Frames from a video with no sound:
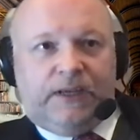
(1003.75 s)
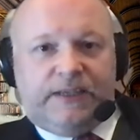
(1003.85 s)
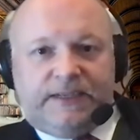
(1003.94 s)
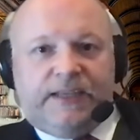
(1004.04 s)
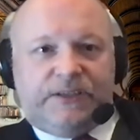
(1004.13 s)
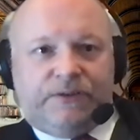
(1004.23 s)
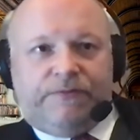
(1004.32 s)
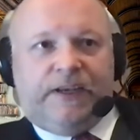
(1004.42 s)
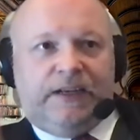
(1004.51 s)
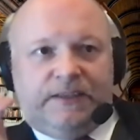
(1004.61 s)
State
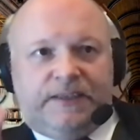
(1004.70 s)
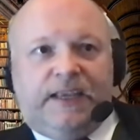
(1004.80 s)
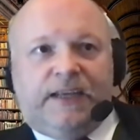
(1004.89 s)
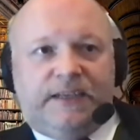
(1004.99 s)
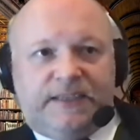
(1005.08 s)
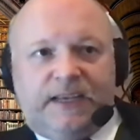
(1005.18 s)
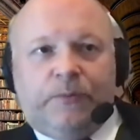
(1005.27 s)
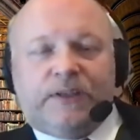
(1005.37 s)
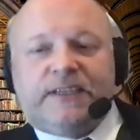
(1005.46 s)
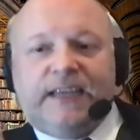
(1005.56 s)
surveillance, the NSA
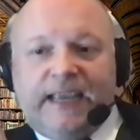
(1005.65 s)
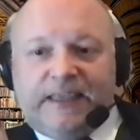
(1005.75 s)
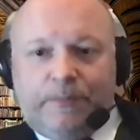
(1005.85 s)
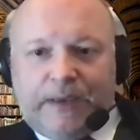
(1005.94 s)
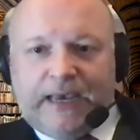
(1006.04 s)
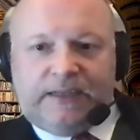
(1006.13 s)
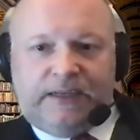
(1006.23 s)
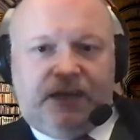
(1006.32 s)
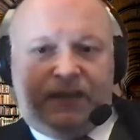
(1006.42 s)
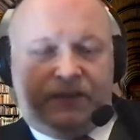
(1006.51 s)
wants to get the bad
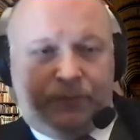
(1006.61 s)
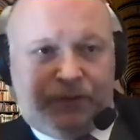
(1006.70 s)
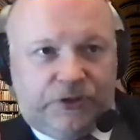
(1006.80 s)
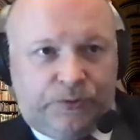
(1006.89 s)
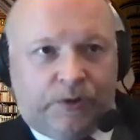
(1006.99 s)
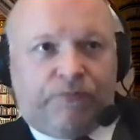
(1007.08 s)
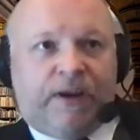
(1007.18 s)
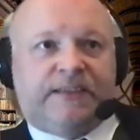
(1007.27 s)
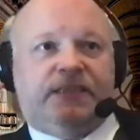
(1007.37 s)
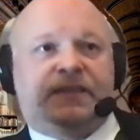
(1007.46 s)
guy. They want to
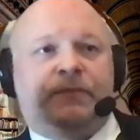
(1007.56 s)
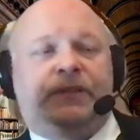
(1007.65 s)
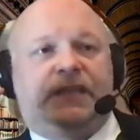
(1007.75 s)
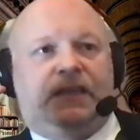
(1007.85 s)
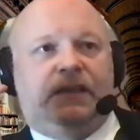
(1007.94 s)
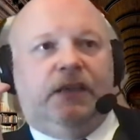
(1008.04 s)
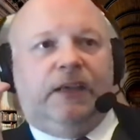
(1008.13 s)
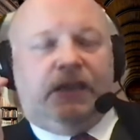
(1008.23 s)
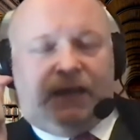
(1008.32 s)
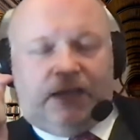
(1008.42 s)
arrest somebody.
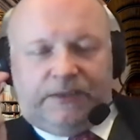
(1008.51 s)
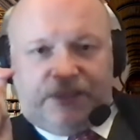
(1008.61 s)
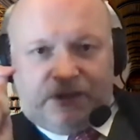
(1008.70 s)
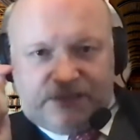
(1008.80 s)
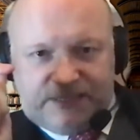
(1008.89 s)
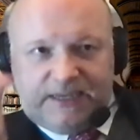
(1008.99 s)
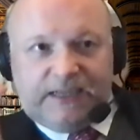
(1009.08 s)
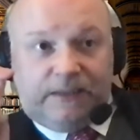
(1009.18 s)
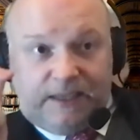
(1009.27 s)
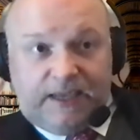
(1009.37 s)
They're
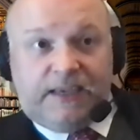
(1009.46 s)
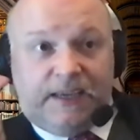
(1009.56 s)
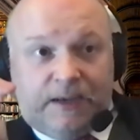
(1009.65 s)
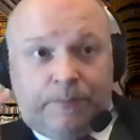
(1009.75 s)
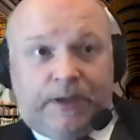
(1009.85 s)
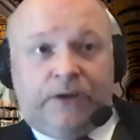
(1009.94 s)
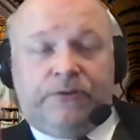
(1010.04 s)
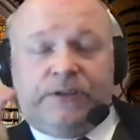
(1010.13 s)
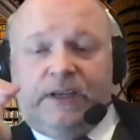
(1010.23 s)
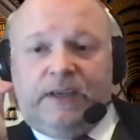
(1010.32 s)
still thinking about
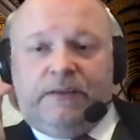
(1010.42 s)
